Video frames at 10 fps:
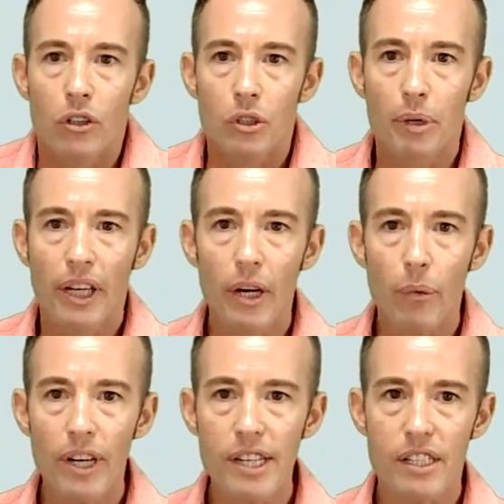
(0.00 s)
To begin
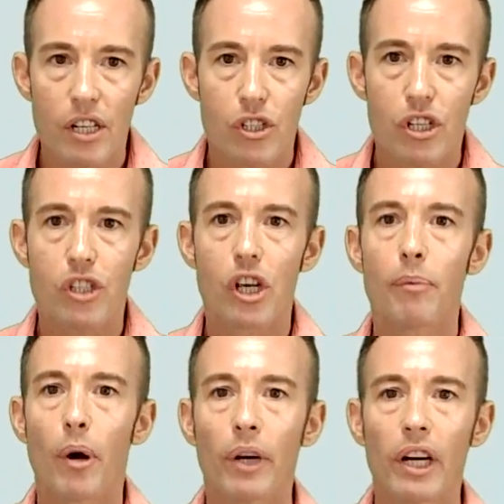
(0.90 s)
with, the
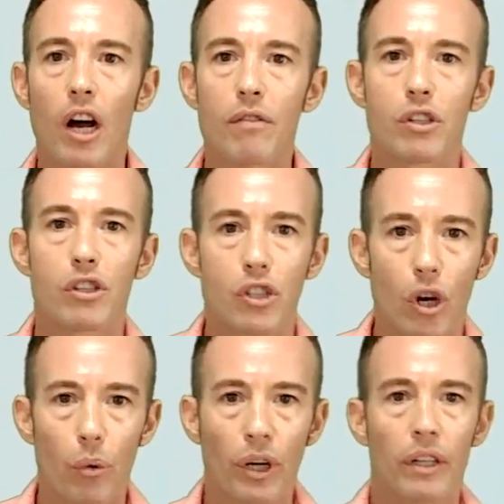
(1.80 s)
summary of the
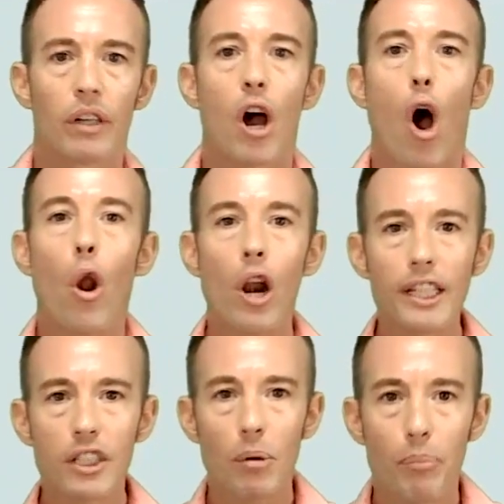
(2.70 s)
story. A
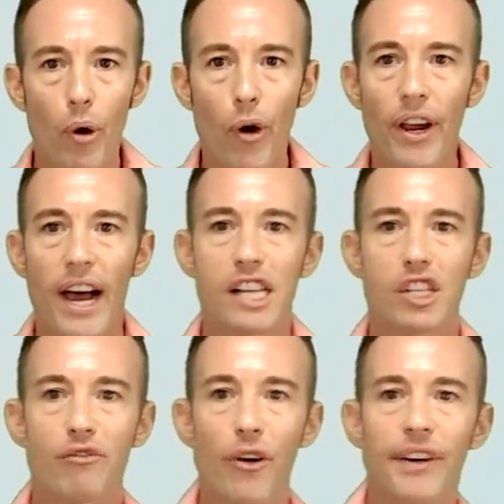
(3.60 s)
little boy
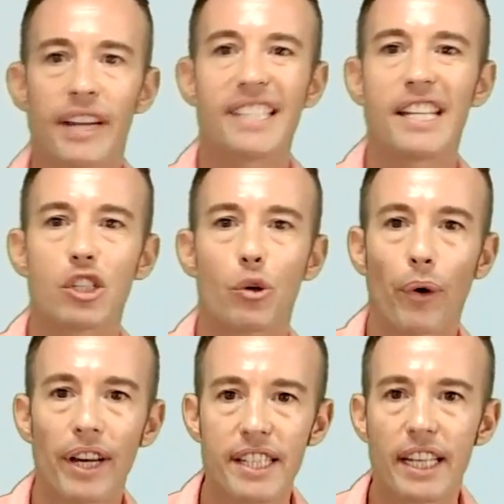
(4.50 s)
has fun
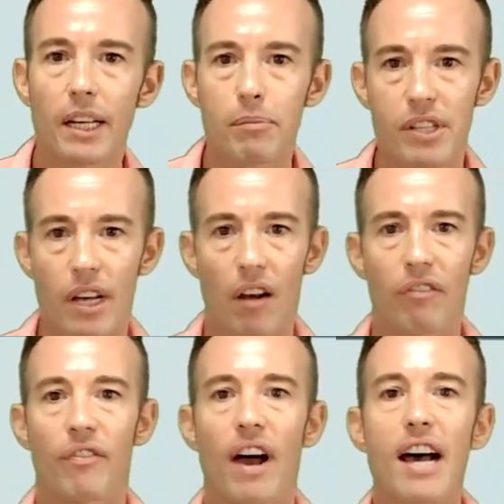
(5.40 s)
disguising
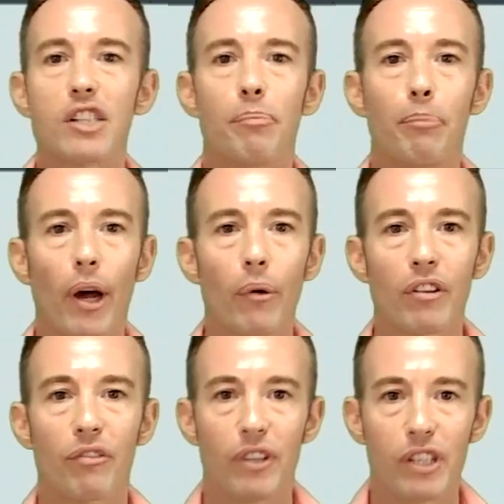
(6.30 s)
himself as a
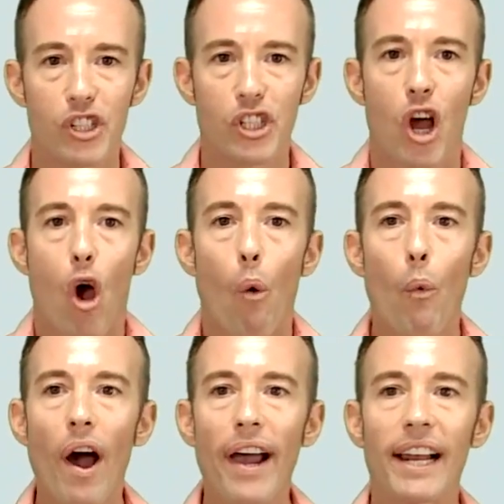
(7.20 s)
parrotfish
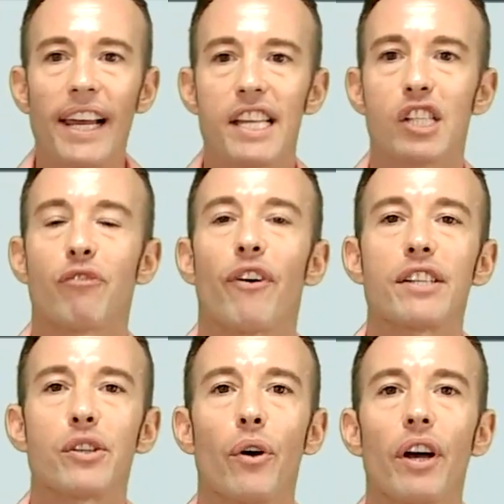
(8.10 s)
while his
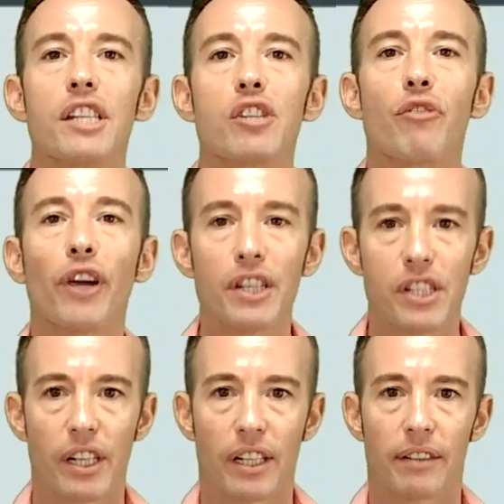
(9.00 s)
father is
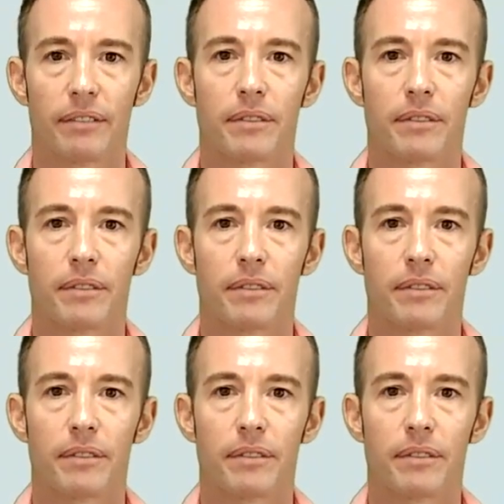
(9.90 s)
fishing.